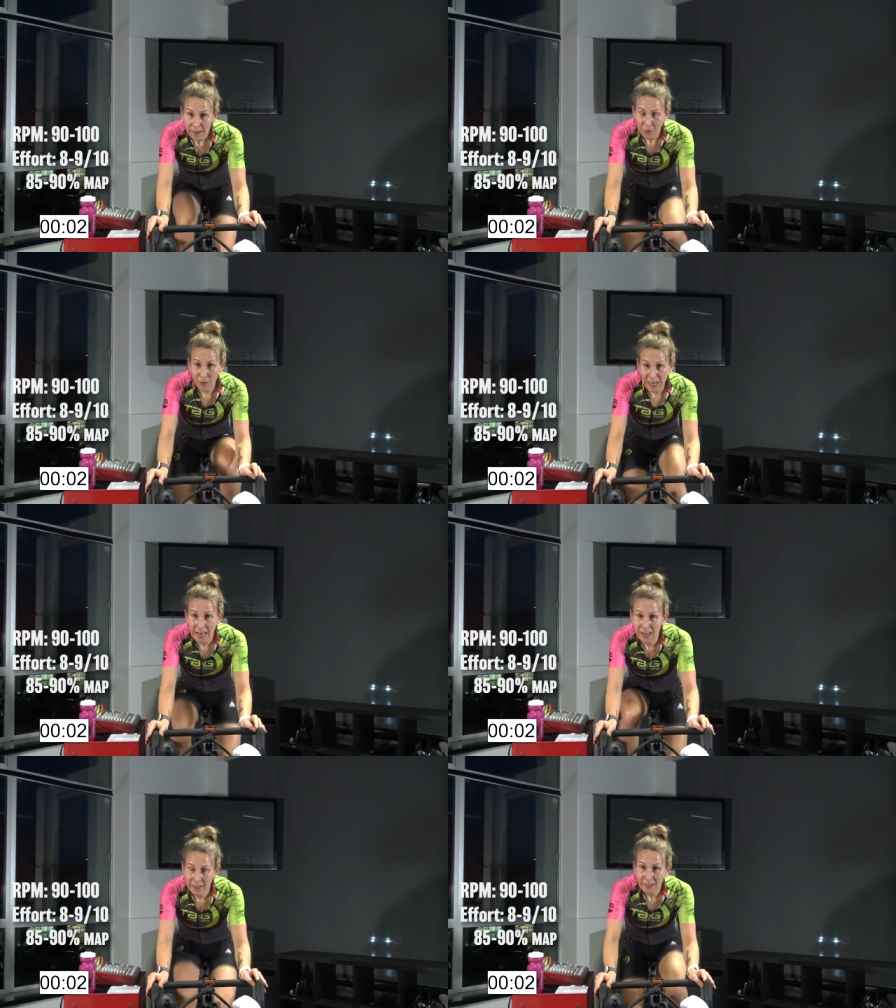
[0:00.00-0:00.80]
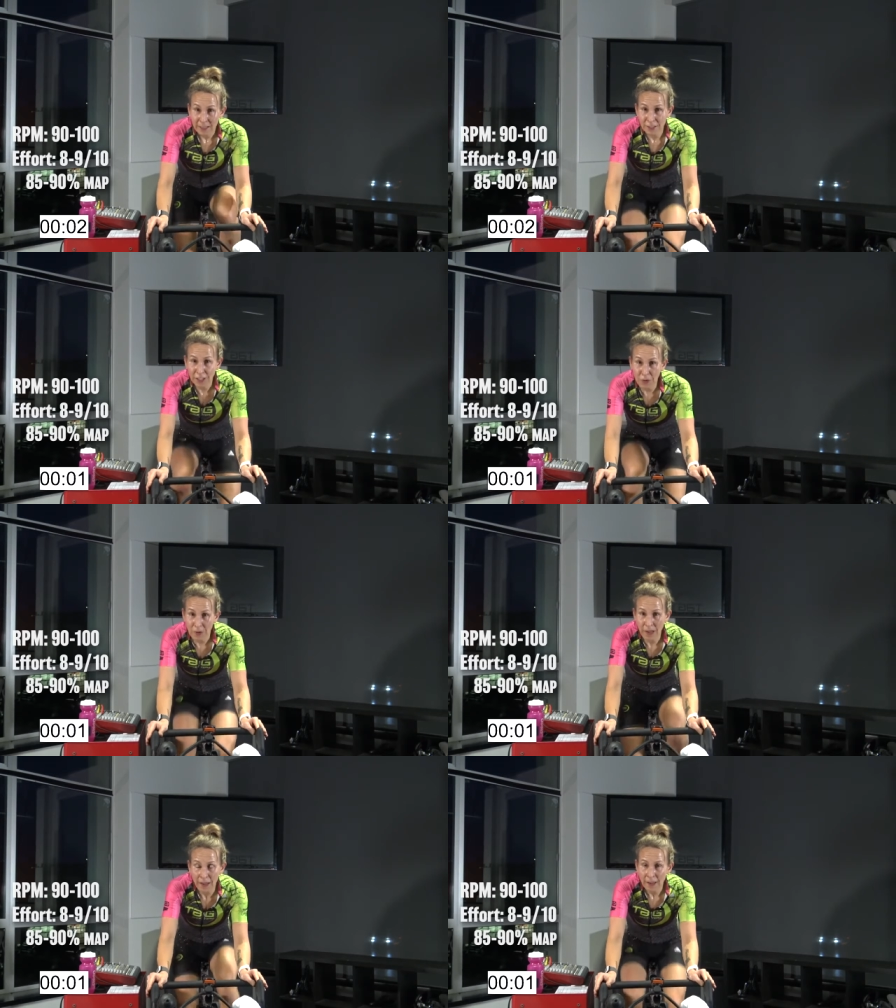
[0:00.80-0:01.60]
Three, 2,
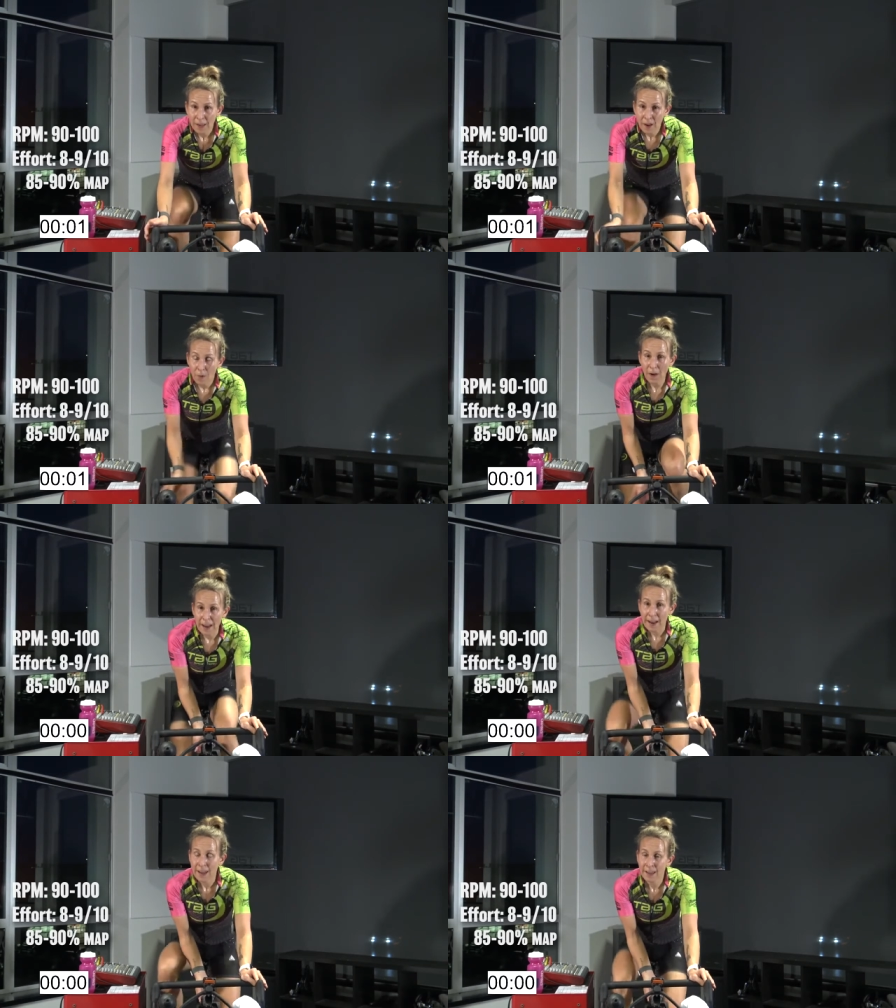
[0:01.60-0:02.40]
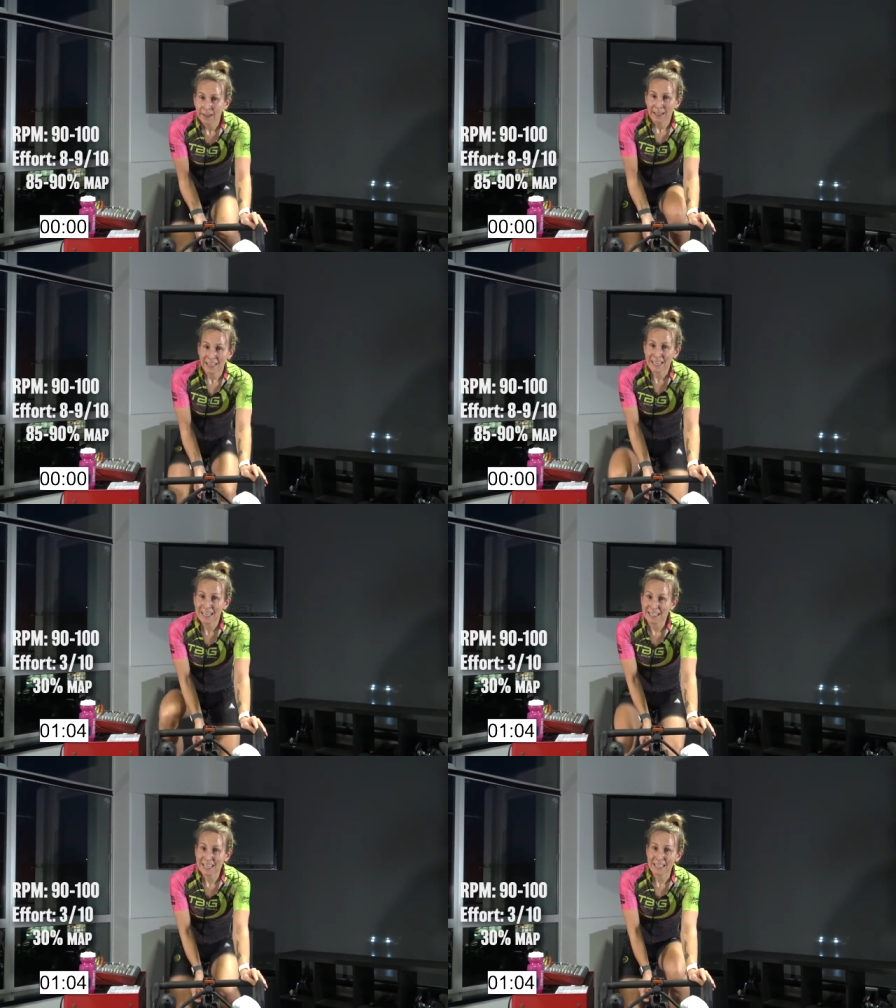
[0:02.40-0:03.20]
1.
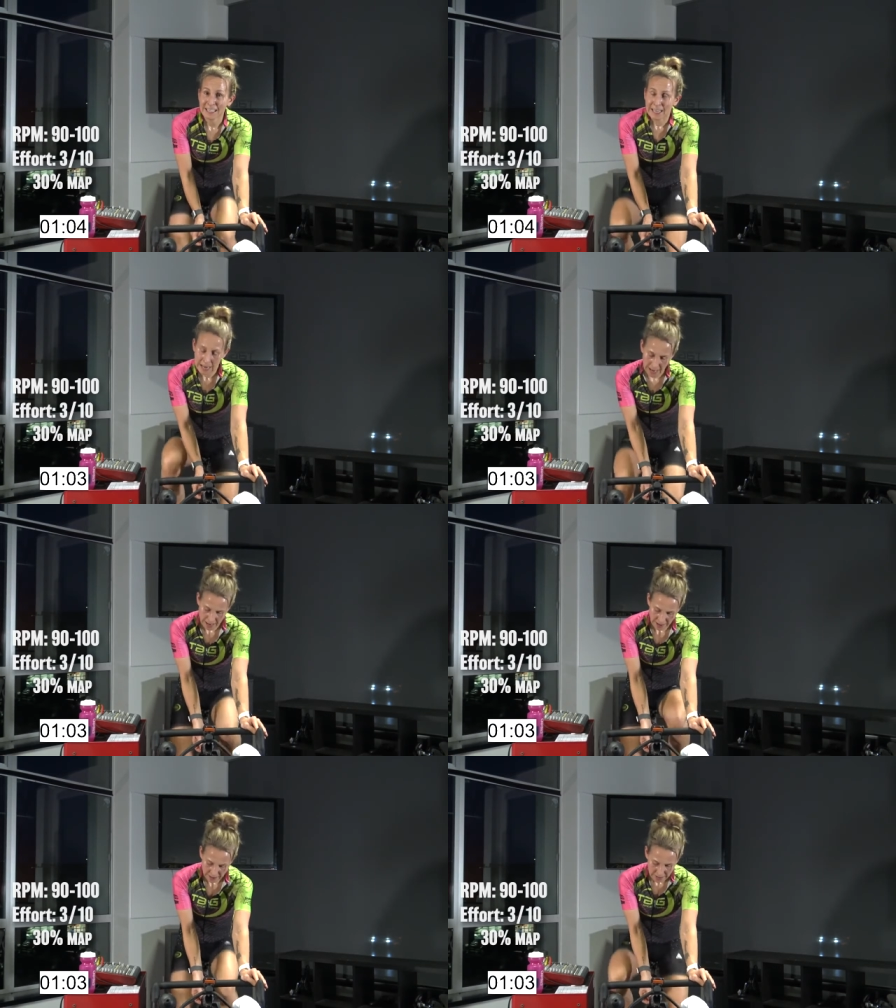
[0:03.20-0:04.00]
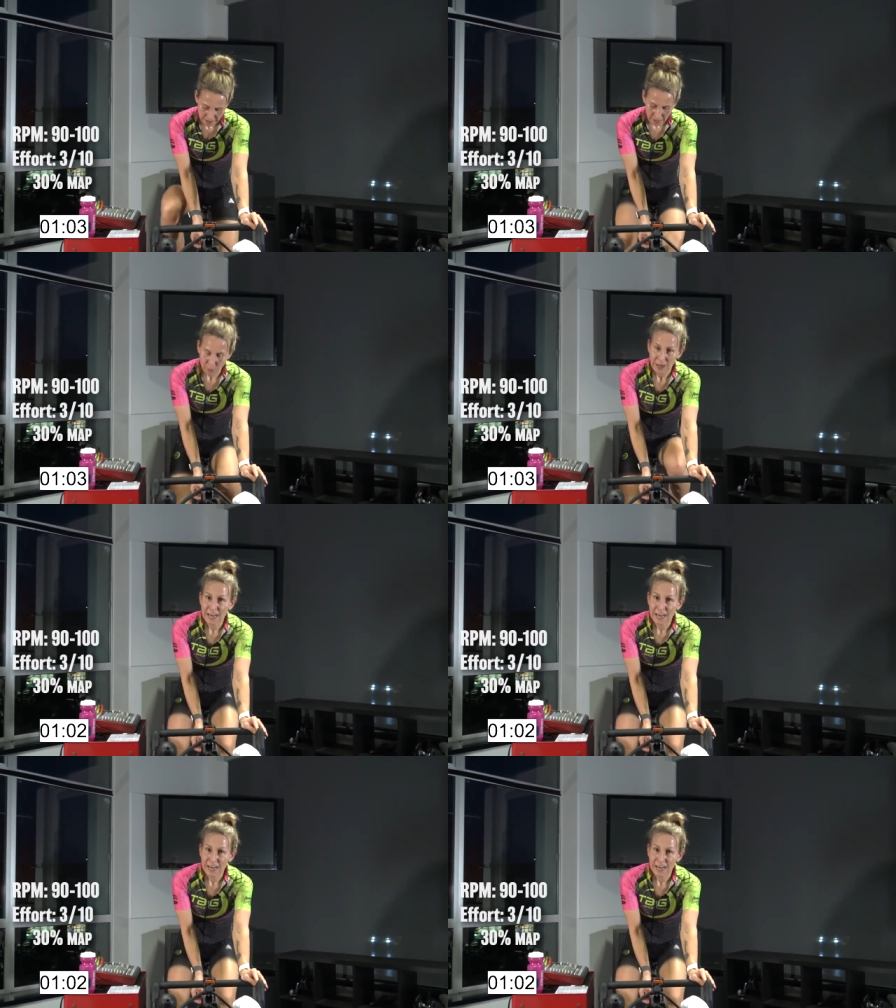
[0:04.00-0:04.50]
Easy, easy. 3